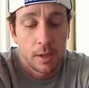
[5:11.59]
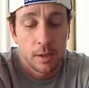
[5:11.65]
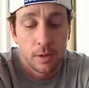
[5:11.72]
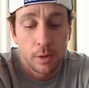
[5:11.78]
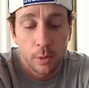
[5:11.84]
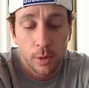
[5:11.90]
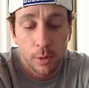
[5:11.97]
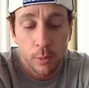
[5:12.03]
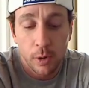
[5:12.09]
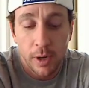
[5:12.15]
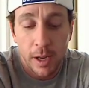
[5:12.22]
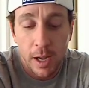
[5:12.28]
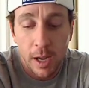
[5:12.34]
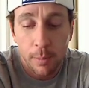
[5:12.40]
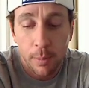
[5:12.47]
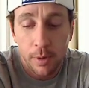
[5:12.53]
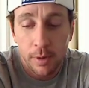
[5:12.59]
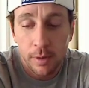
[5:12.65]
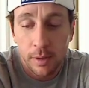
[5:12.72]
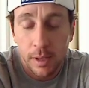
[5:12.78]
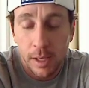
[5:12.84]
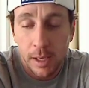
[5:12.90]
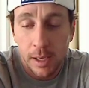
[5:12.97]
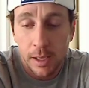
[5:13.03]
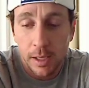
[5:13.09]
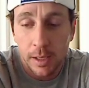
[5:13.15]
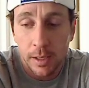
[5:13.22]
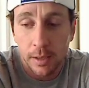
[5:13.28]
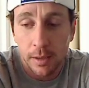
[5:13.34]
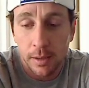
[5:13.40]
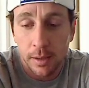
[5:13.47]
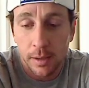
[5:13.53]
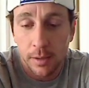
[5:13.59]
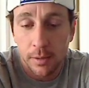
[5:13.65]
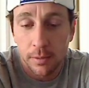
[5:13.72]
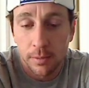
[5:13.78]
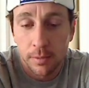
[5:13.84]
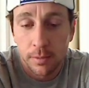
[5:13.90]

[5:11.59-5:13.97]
told him what happened, and the